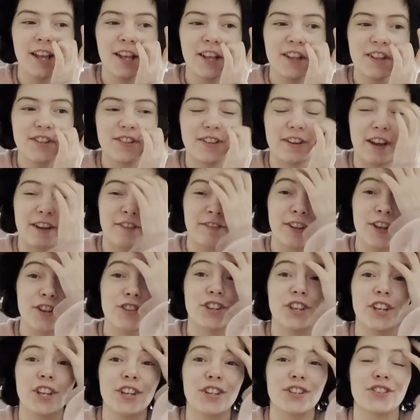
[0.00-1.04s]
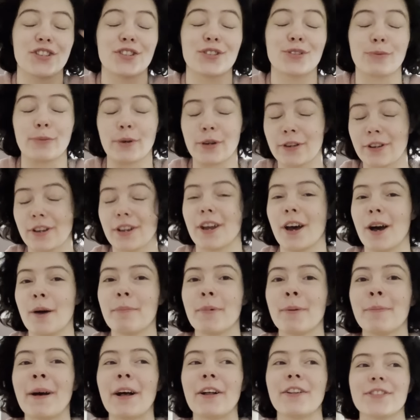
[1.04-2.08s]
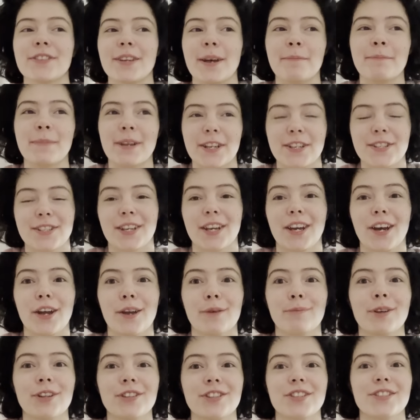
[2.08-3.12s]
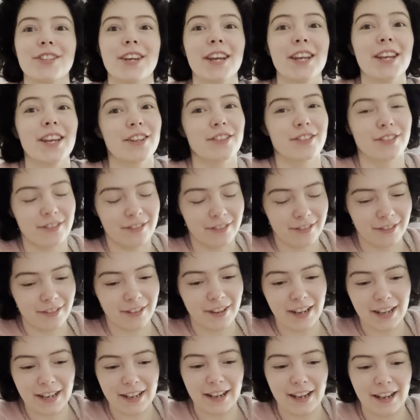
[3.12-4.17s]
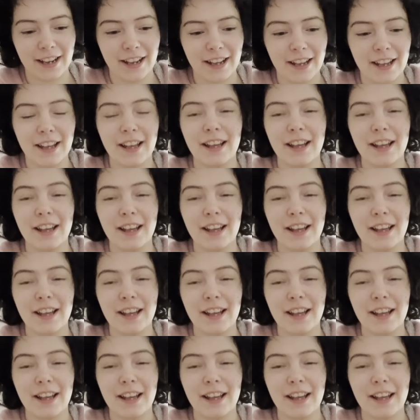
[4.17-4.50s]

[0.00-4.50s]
So I've literally just woken up about 10 minutes ago, but today is really